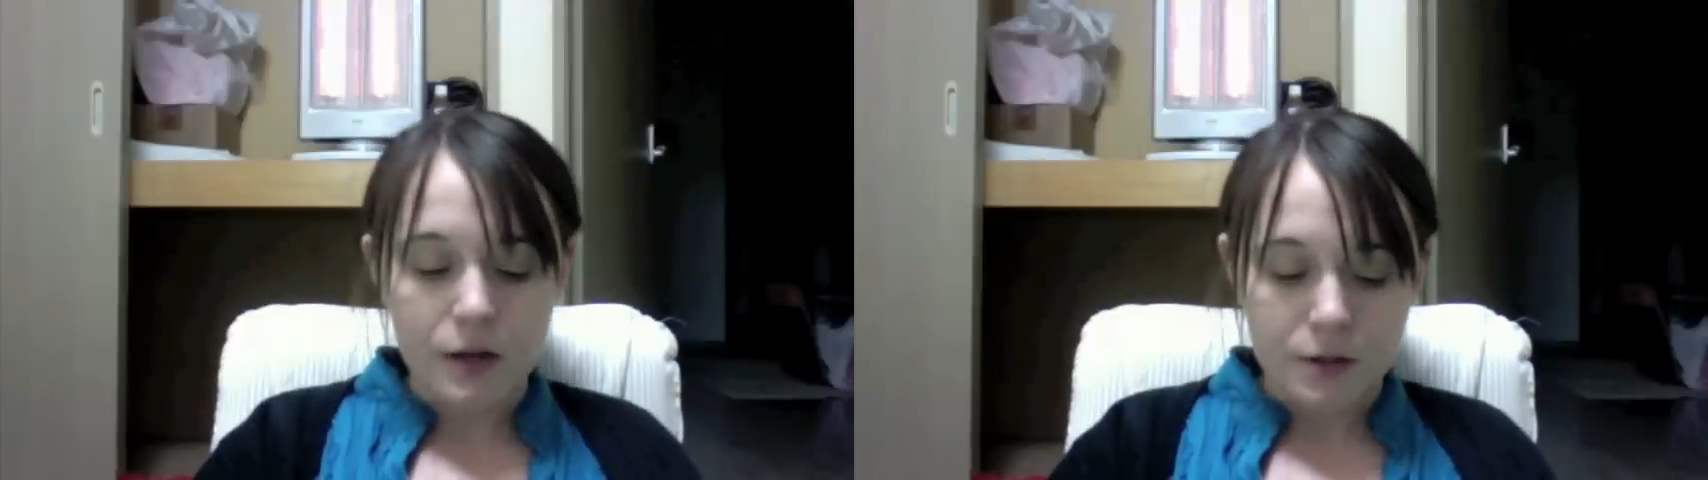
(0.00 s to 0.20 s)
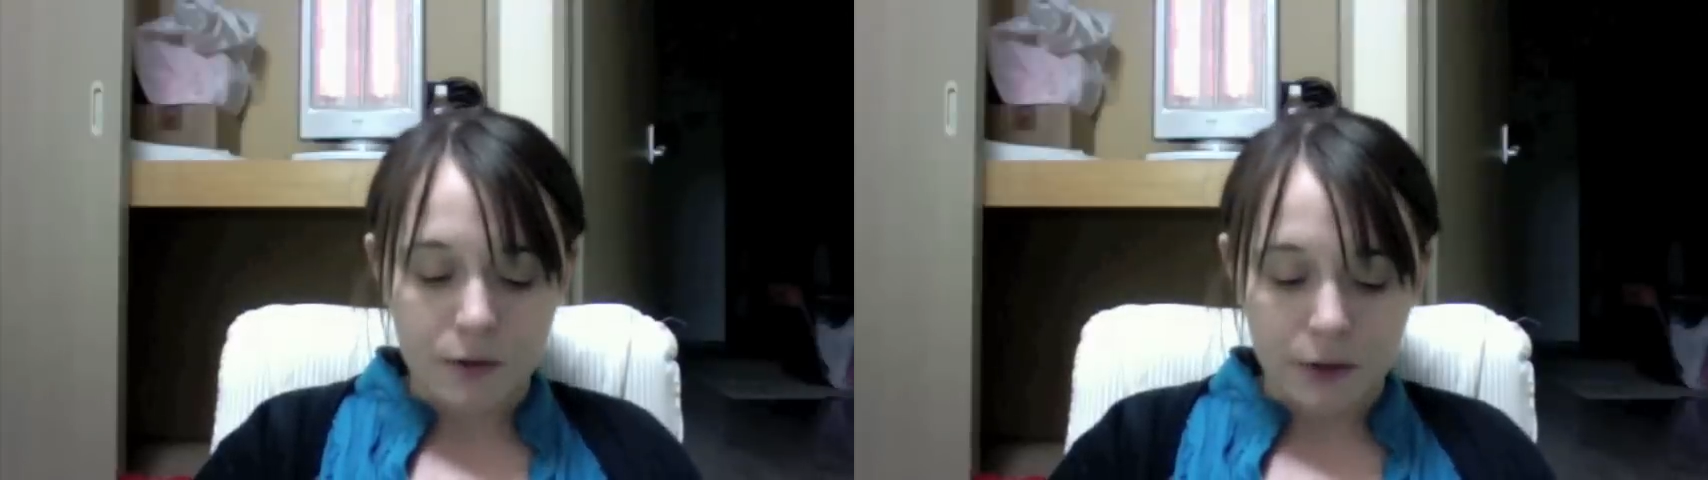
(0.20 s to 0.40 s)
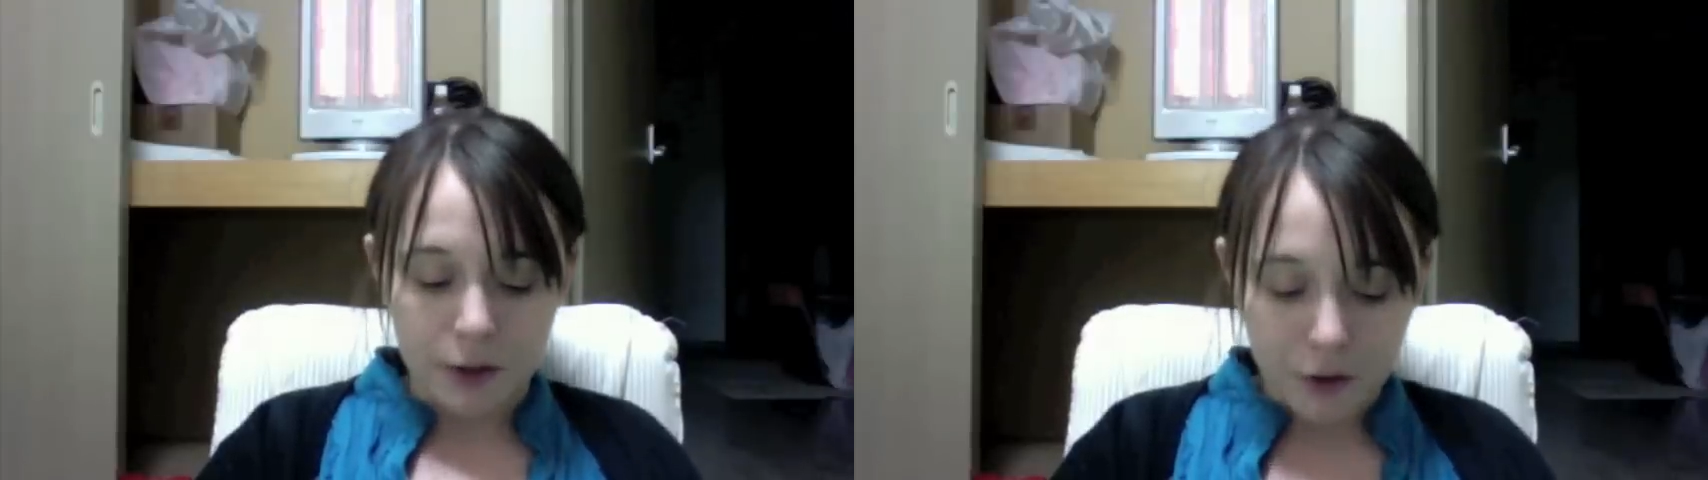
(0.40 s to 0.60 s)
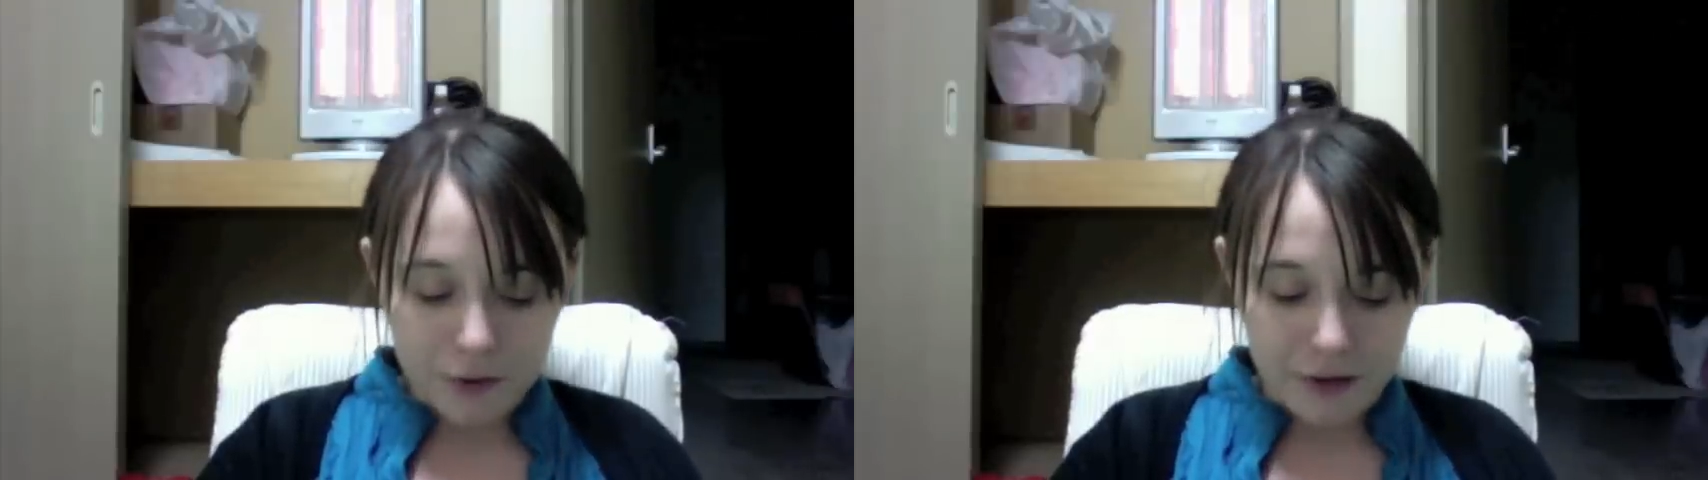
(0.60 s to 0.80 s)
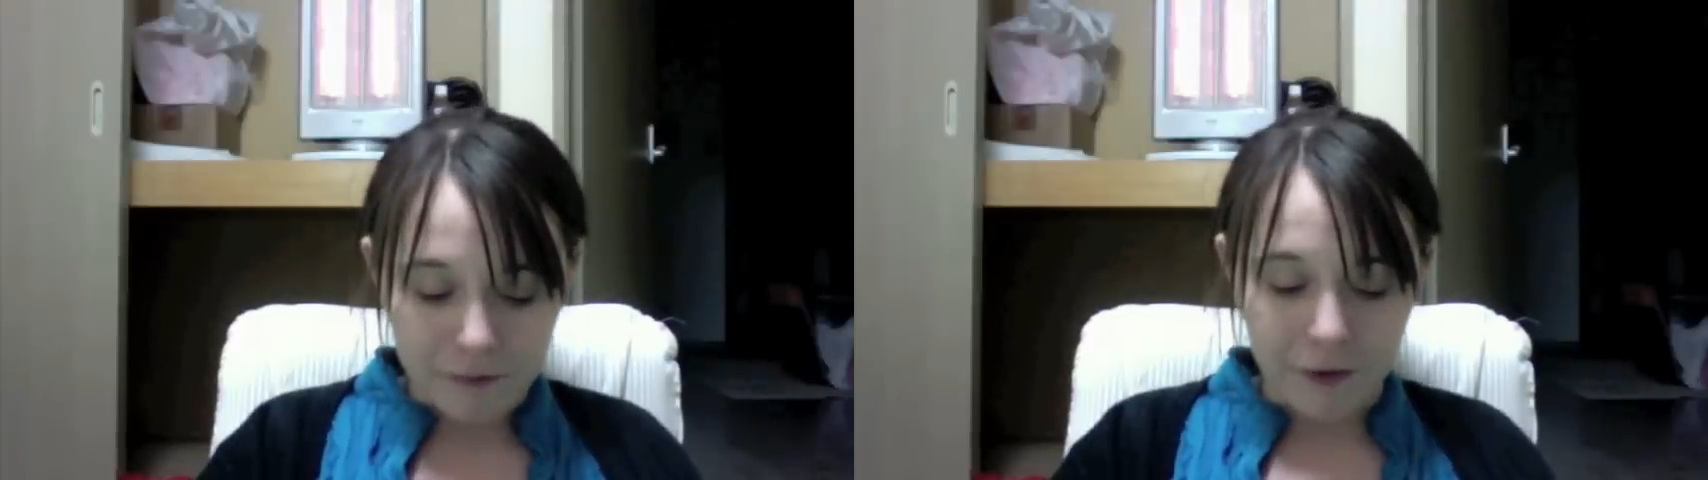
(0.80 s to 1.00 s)
So he
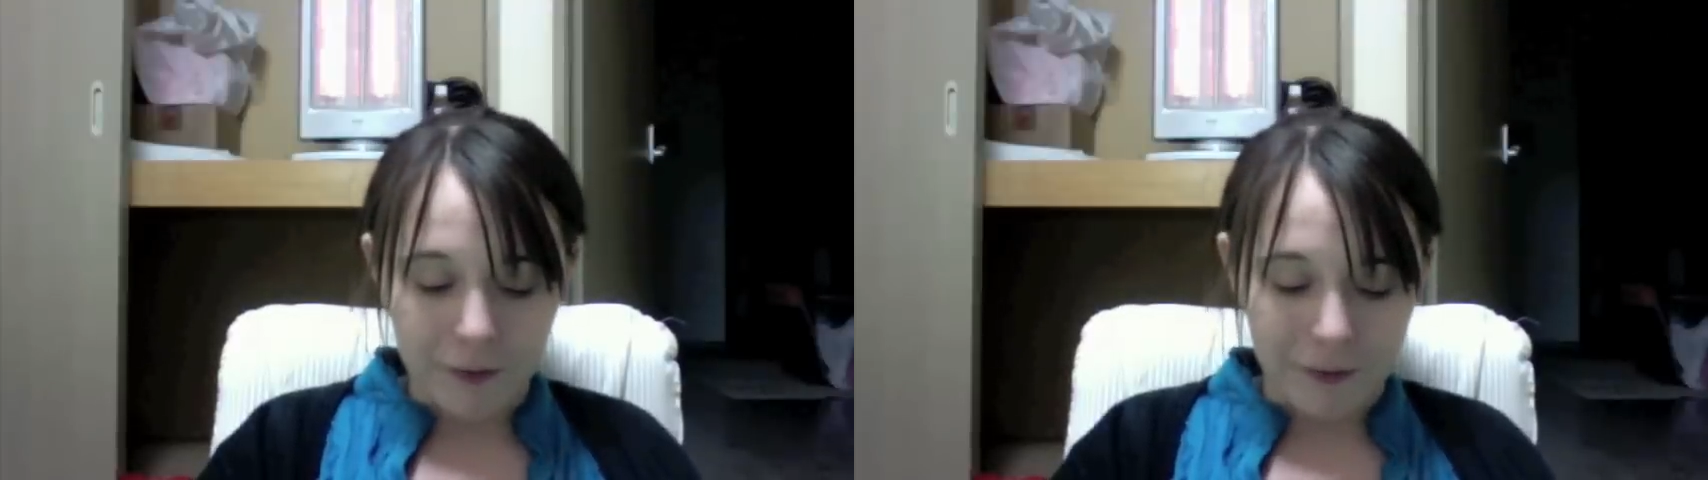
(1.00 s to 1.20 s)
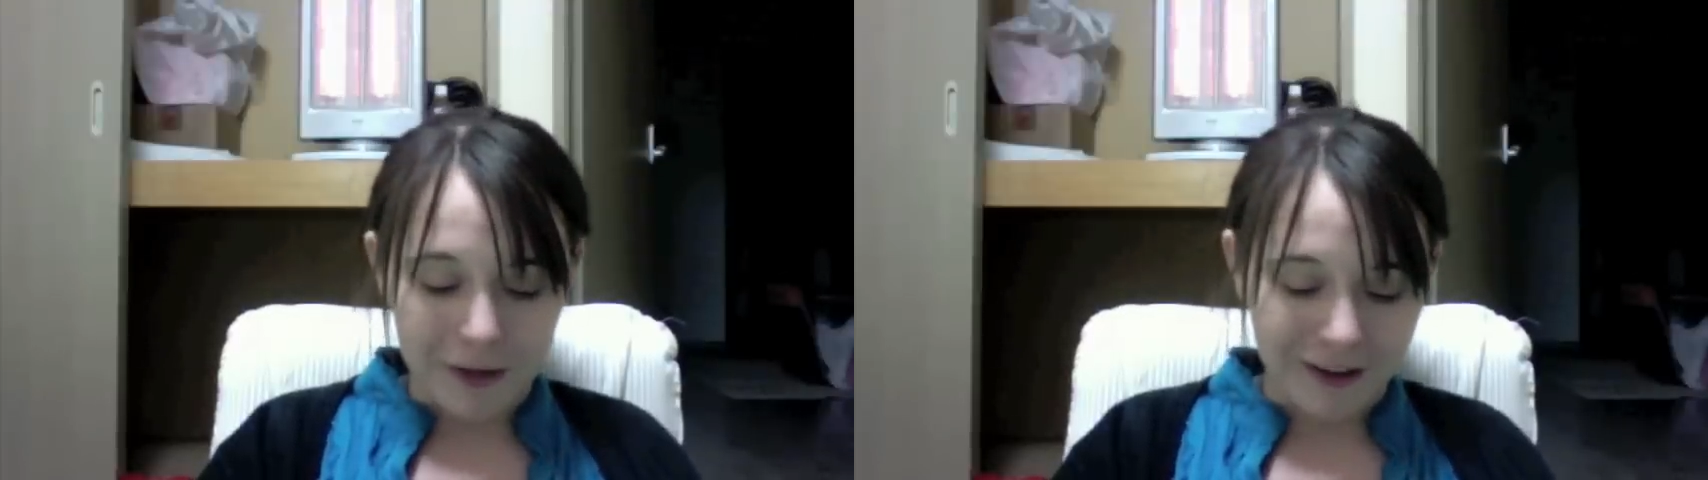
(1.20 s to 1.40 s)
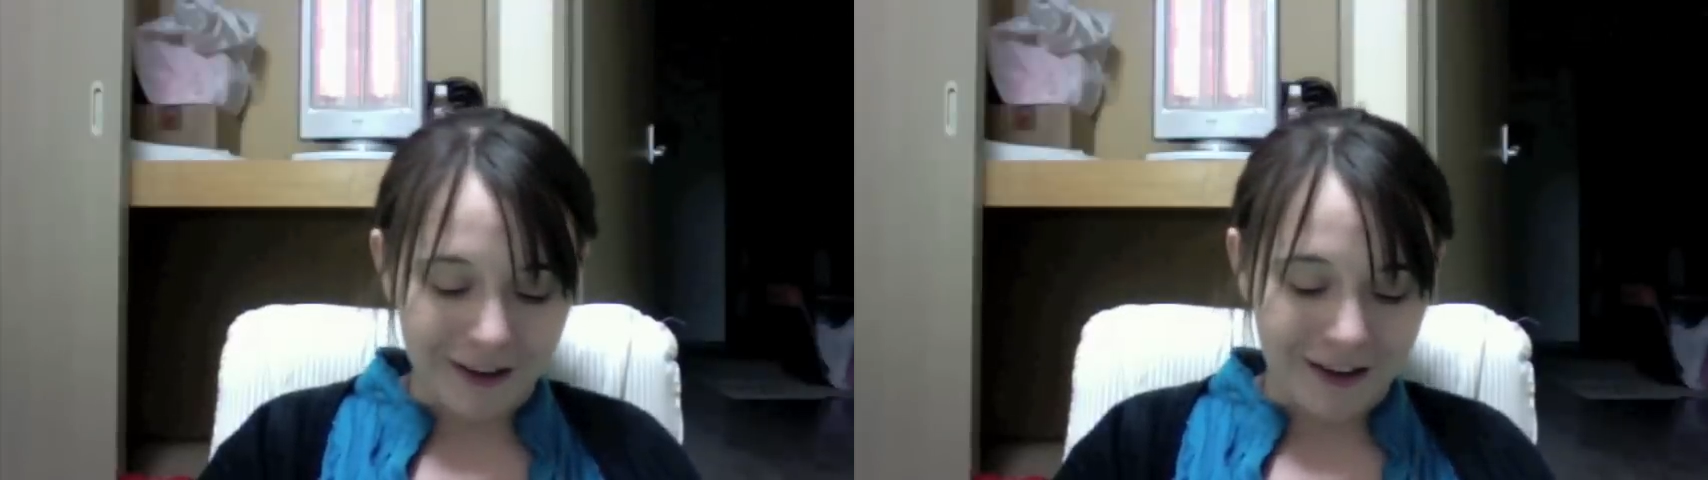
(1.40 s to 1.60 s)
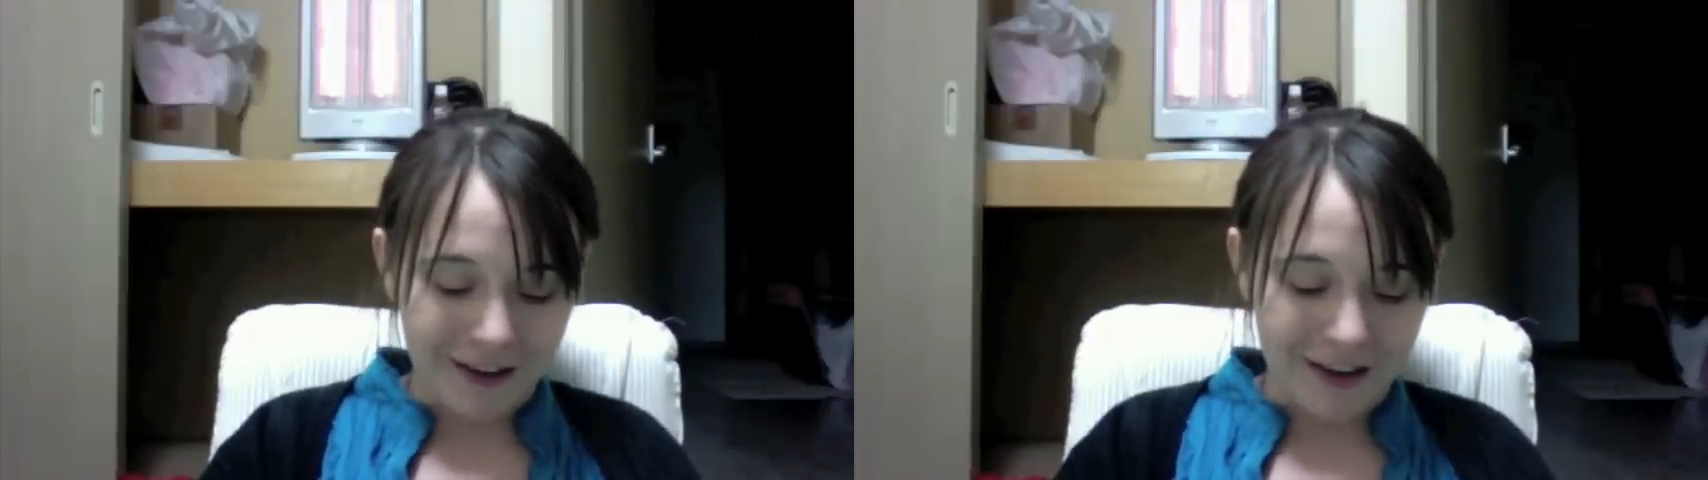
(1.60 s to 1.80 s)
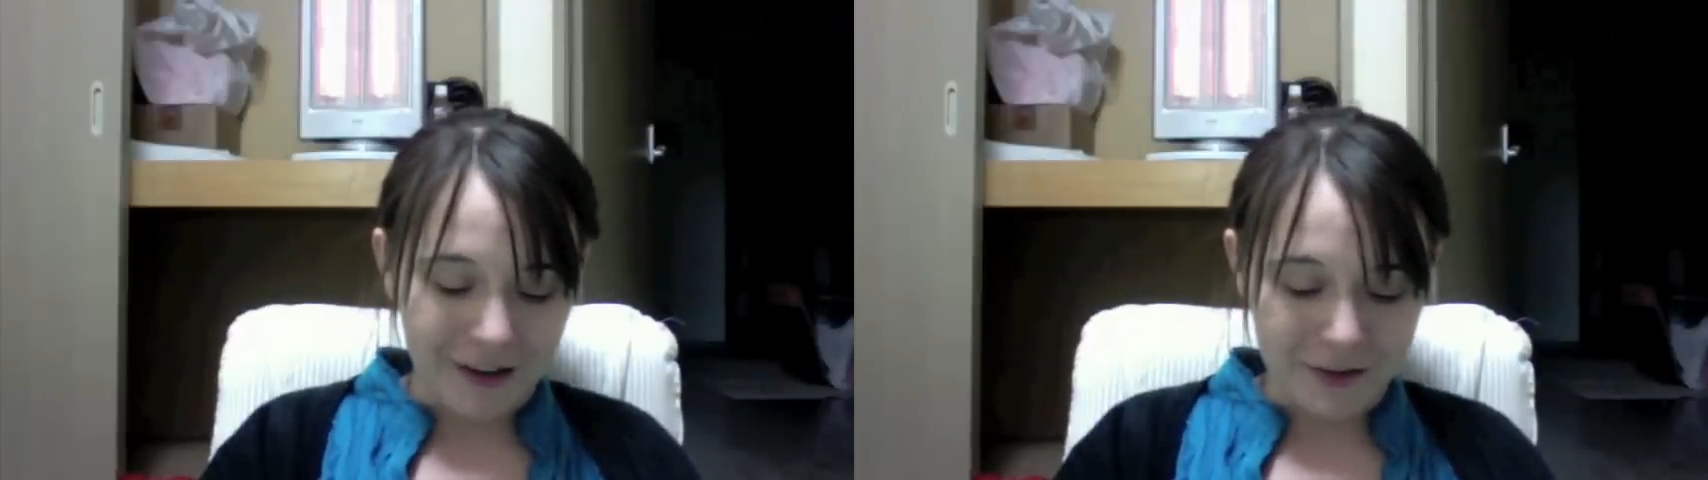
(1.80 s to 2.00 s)
knows I'm from America,
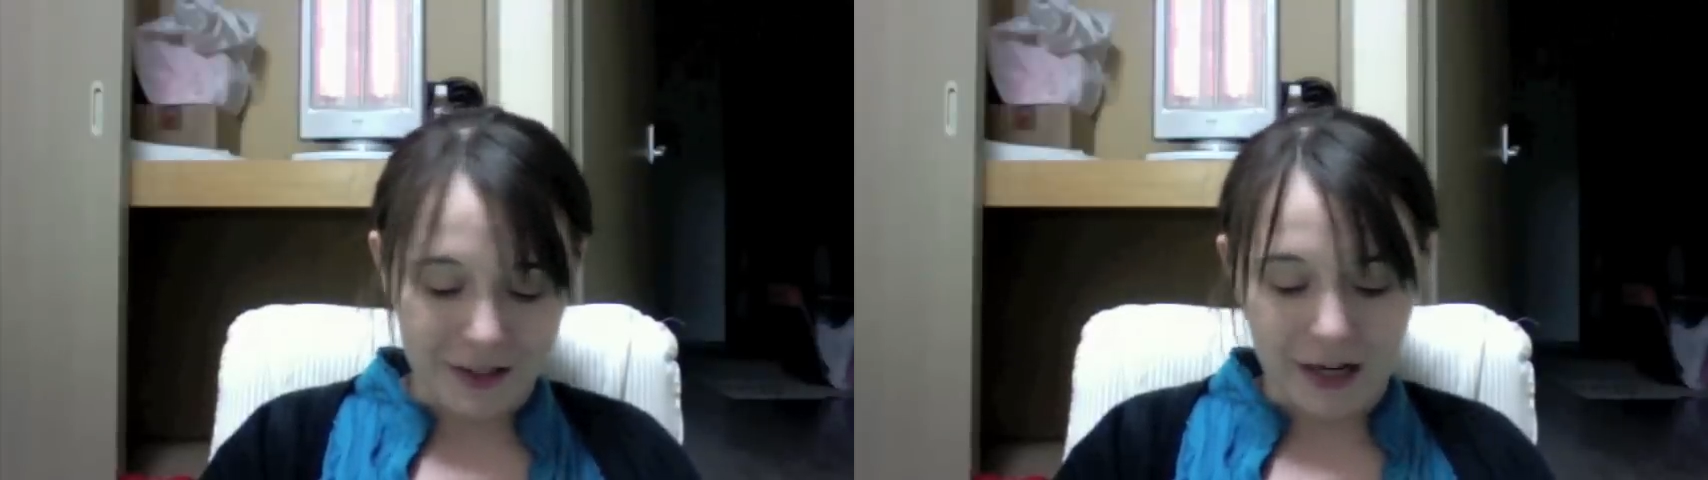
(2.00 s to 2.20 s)
and he was like,